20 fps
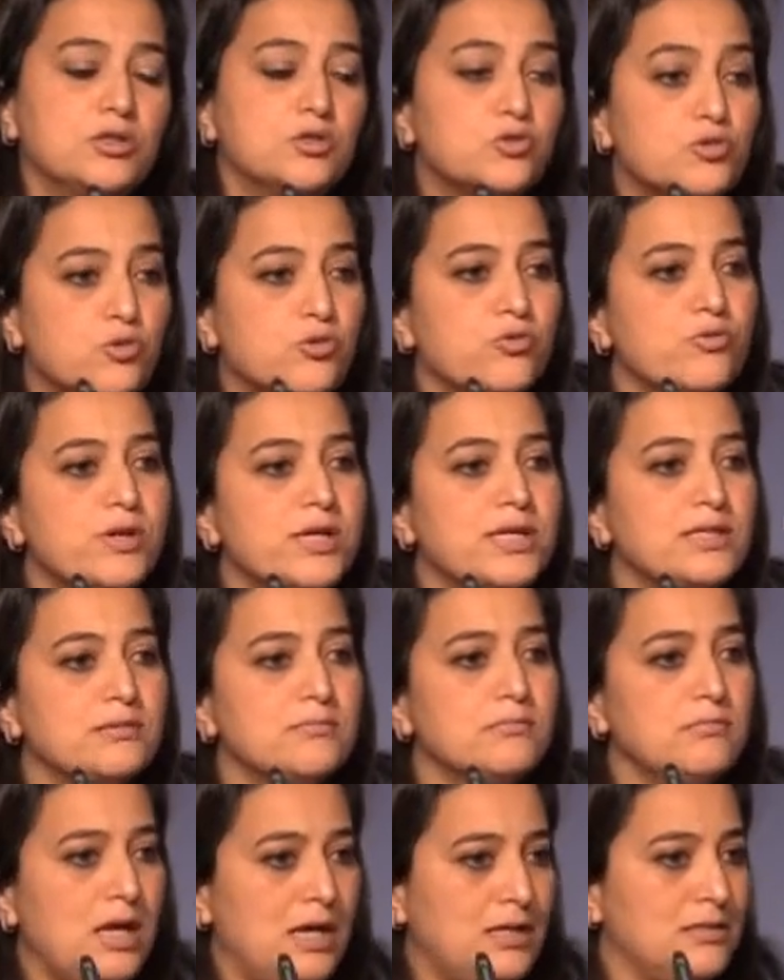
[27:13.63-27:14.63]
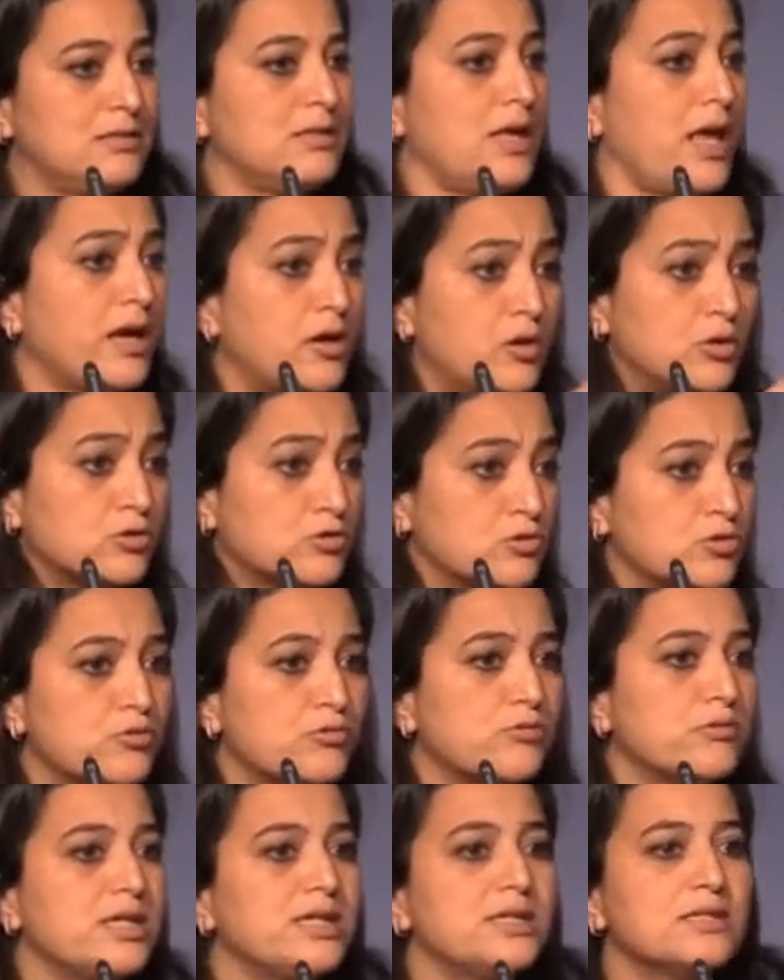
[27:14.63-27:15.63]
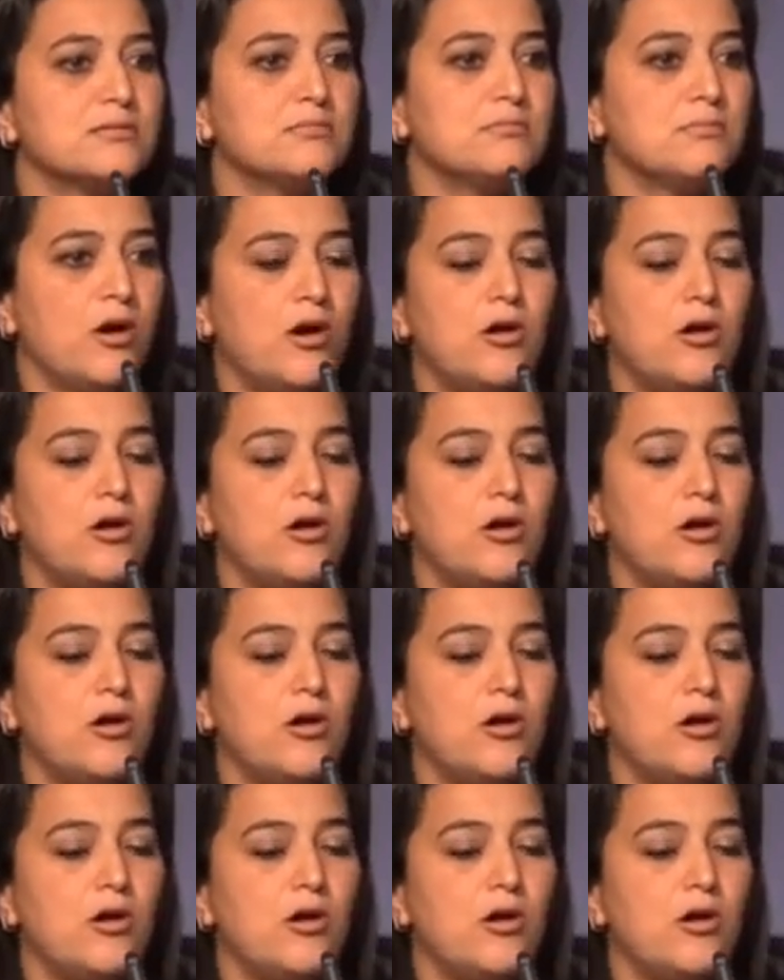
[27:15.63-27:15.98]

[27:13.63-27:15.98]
tourism, as ecotourism